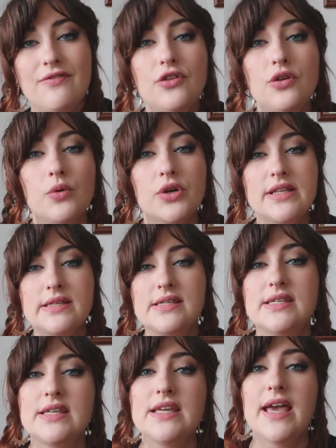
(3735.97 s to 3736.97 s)
if you wanted to
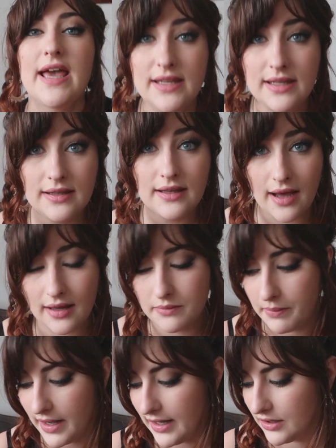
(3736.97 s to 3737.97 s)
see any
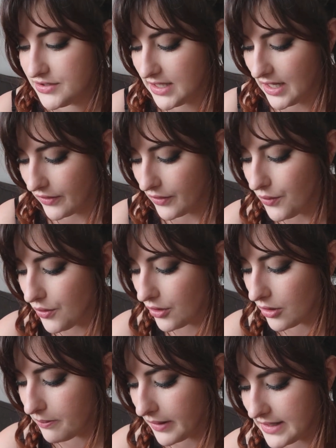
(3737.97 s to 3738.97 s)
yarn piled together or
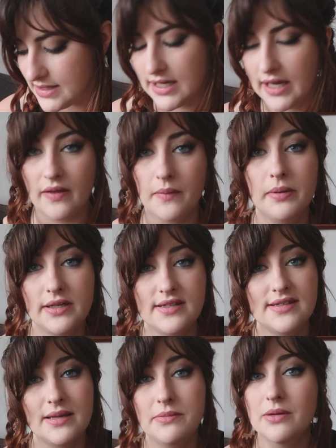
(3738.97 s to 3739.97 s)
combined together,
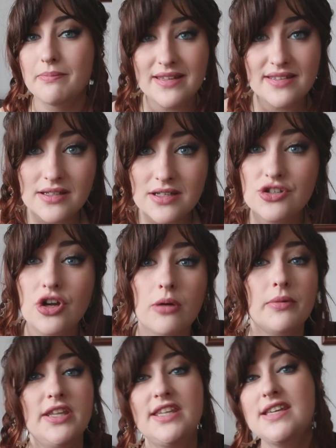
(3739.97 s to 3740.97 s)
please send me a message,
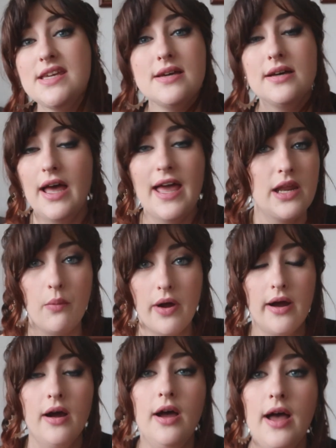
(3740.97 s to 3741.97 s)
comment here,
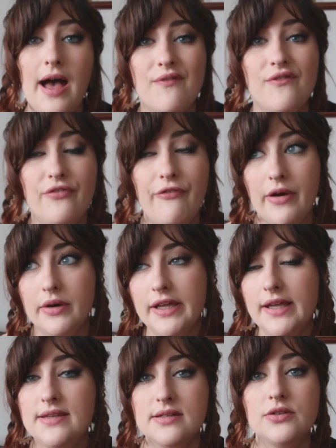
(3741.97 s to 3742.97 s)
anywhere. I'm very
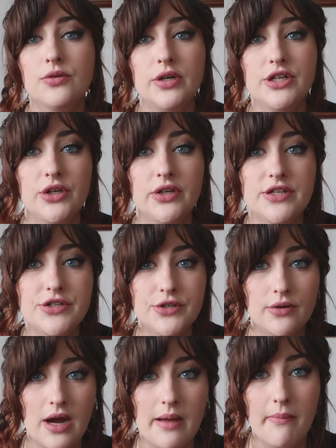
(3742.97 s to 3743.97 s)
easy to reach on
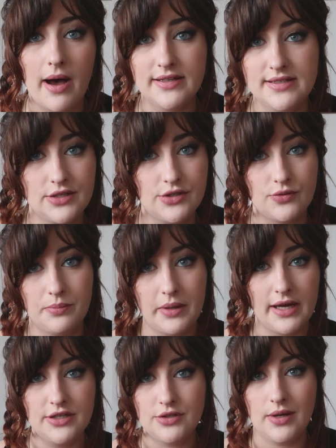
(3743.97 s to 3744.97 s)
Instagram. I tend to
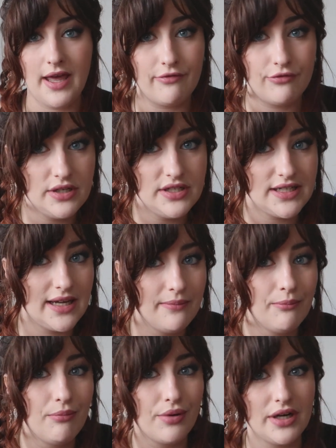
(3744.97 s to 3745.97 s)
reply to every
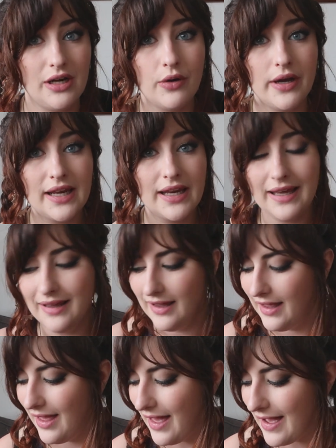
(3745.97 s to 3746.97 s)
DM pretty quickly.
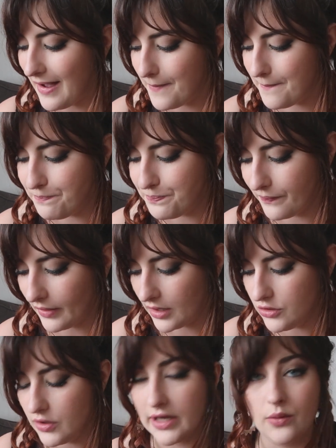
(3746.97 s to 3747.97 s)

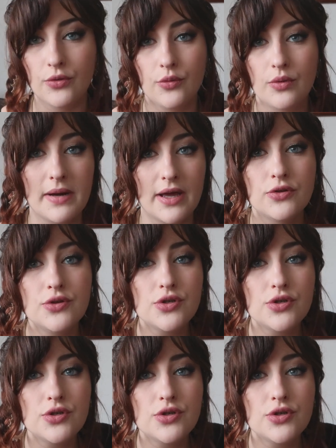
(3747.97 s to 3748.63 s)
You can also reply on